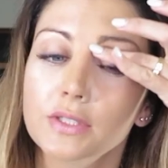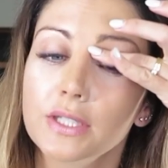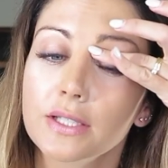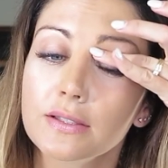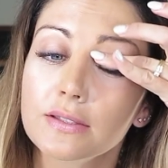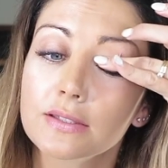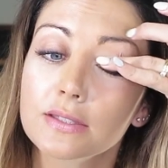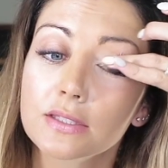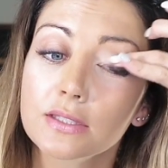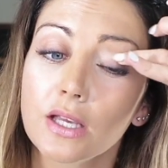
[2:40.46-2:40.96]

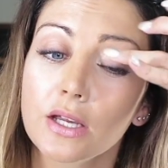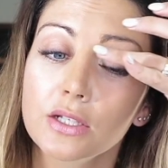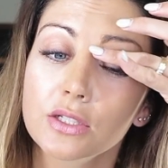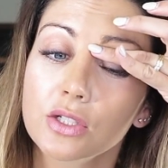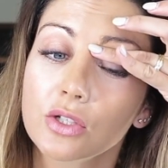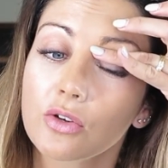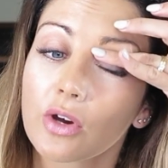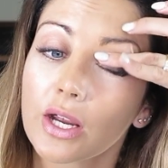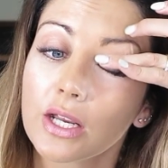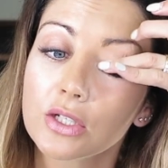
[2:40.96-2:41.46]
Does such
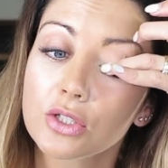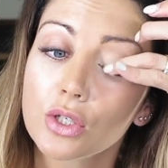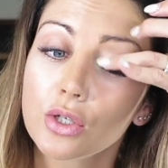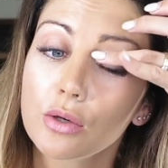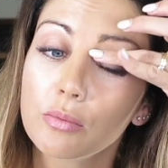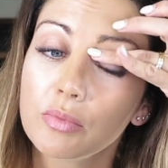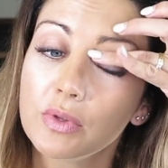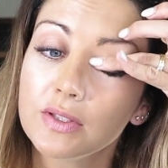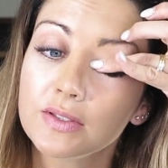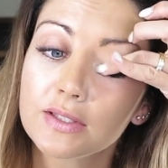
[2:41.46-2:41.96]
a great
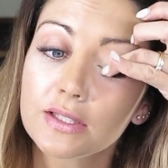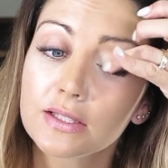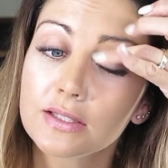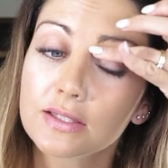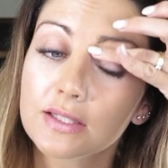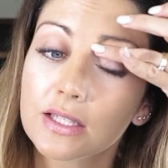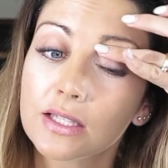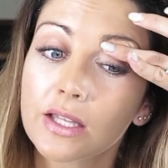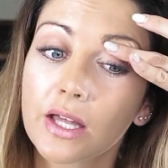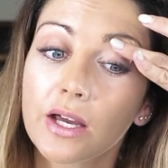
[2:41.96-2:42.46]
job, this
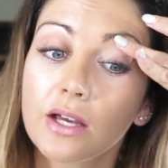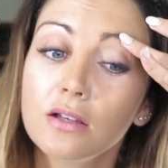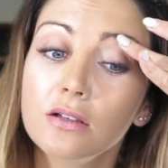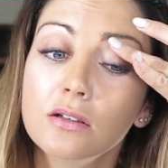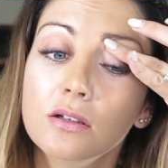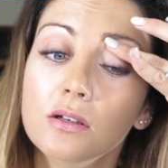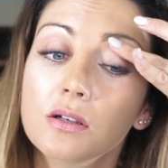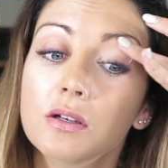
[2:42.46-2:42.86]
concealer.